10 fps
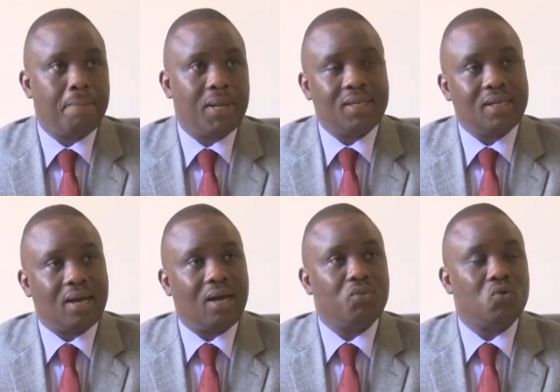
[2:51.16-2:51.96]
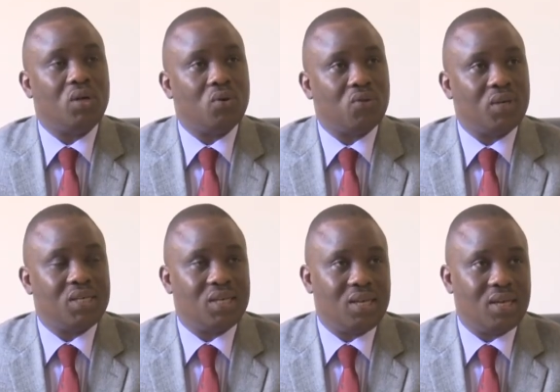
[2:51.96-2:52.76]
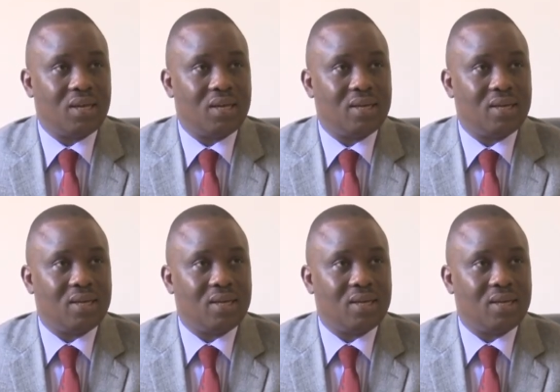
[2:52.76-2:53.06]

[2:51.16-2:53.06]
Let her come to the authority here.